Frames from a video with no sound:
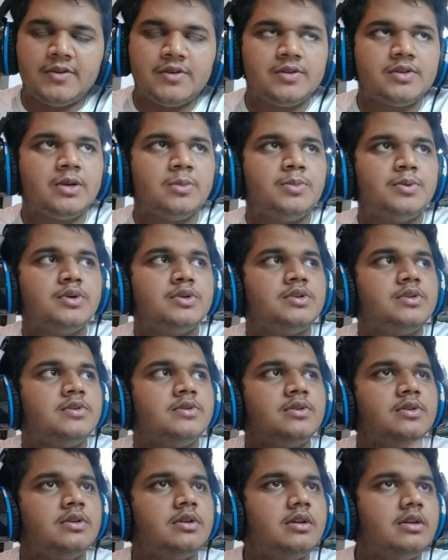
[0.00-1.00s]
So suppose
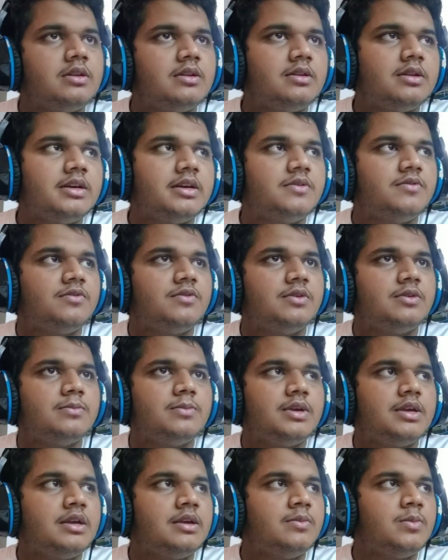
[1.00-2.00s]
you like for
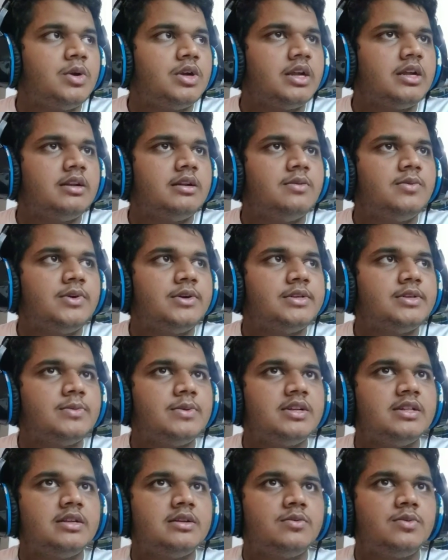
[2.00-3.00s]
me, what I did was
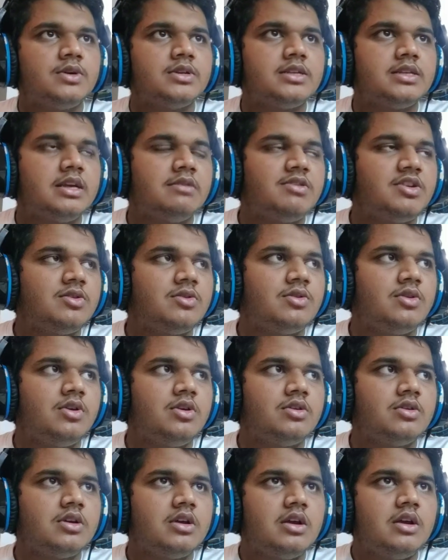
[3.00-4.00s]
when it was 7
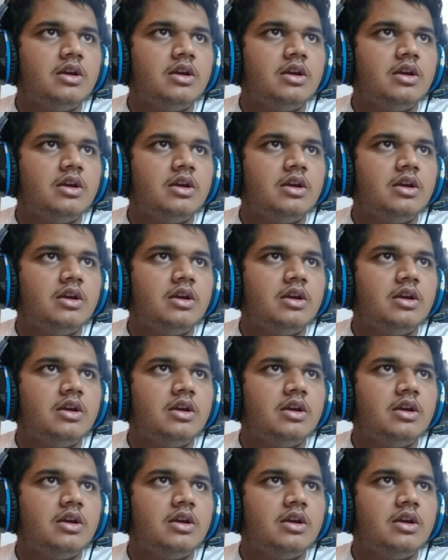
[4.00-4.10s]
o'clock,